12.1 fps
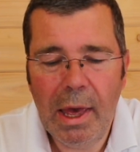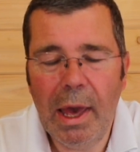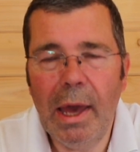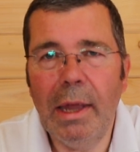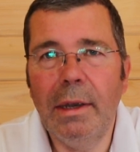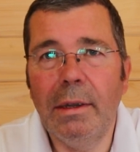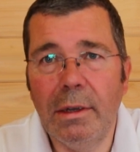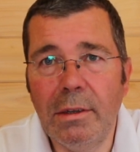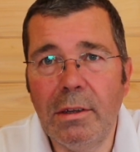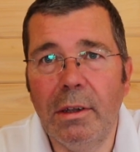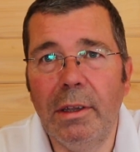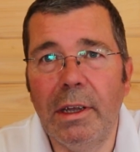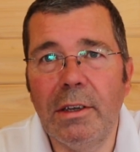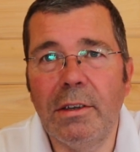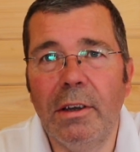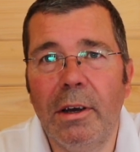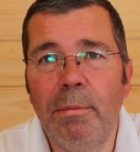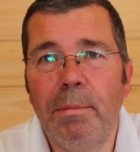and until next
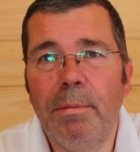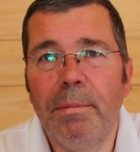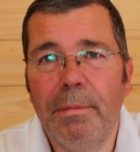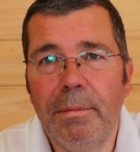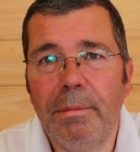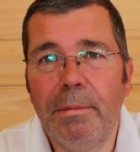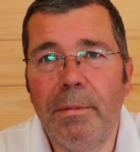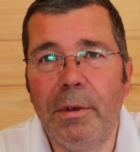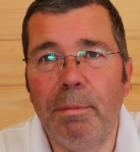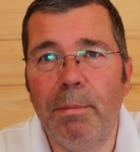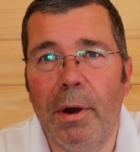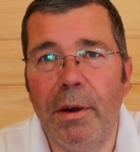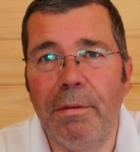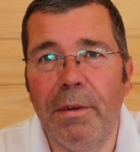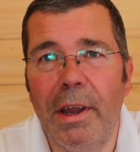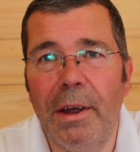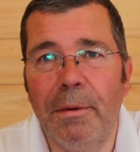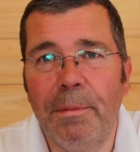time, bye for
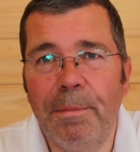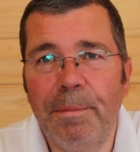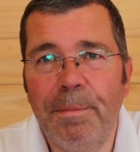now.